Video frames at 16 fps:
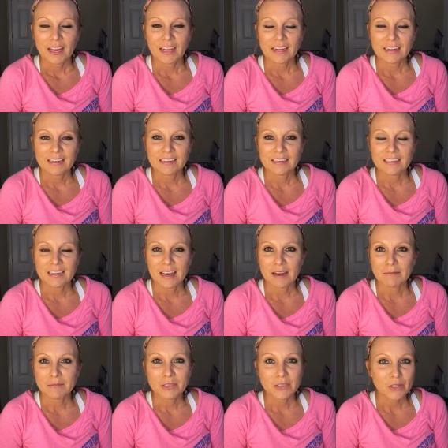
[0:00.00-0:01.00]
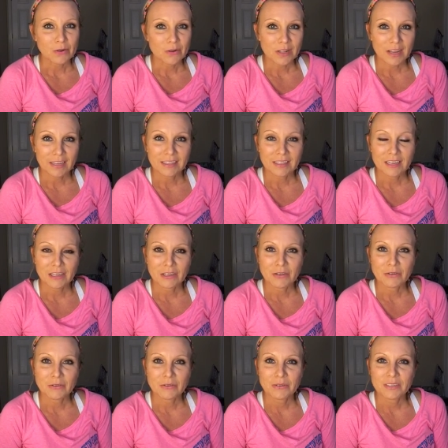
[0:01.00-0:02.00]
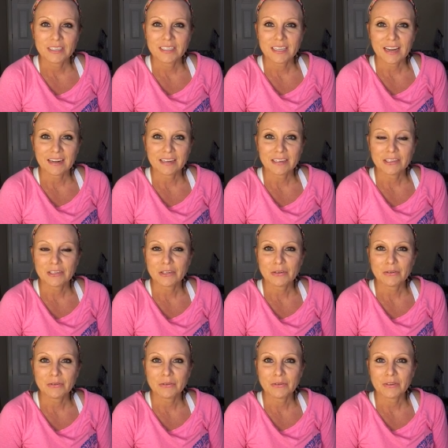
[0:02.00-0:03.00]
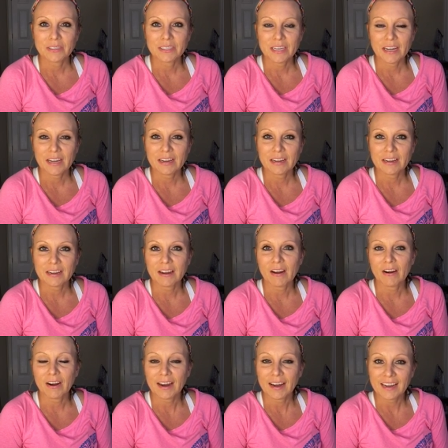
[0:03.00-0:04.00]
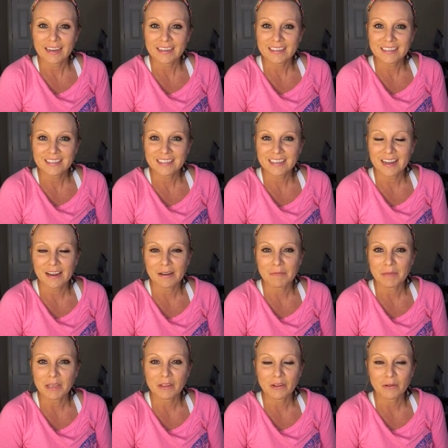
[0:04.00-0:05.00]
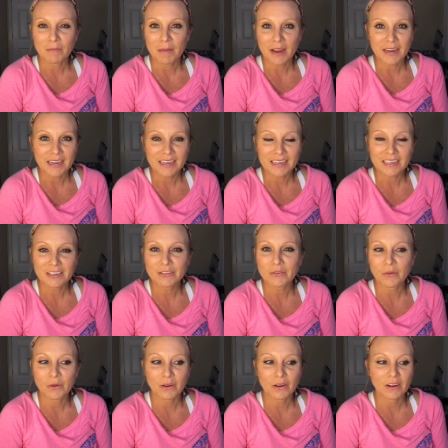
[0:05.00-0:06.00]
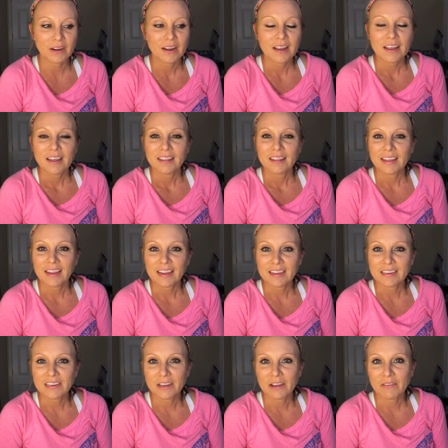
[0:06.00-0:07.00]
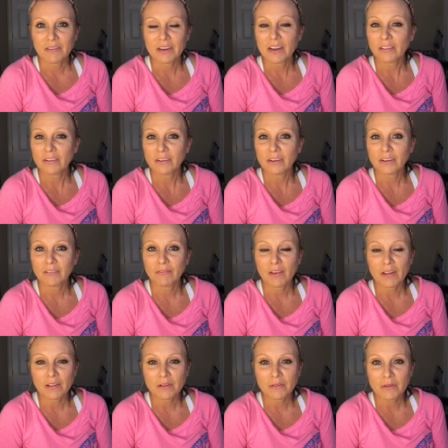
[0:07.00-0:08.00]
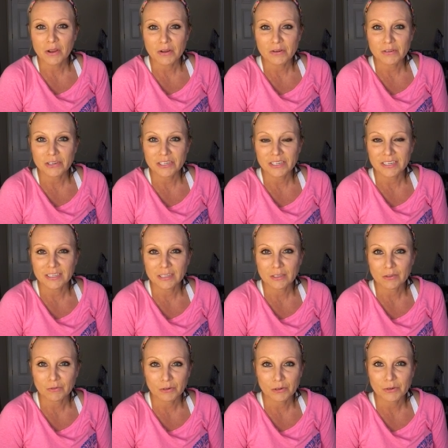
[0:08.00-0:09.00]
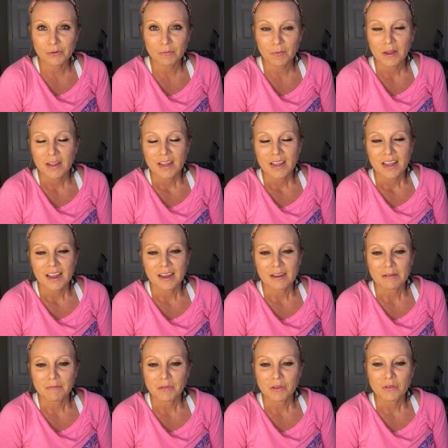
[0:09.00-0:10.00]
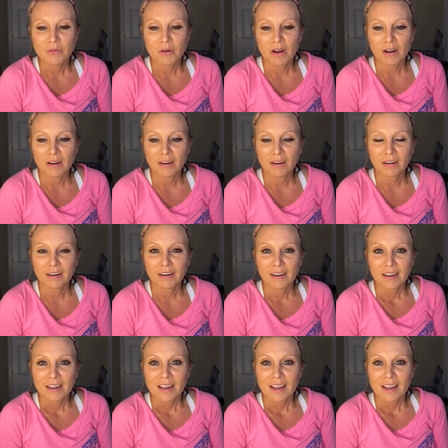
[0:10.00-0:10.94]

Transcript: and i'm so glad that you decided to take our hand um, either my hand or the hand of another fellow coach in this group um, you are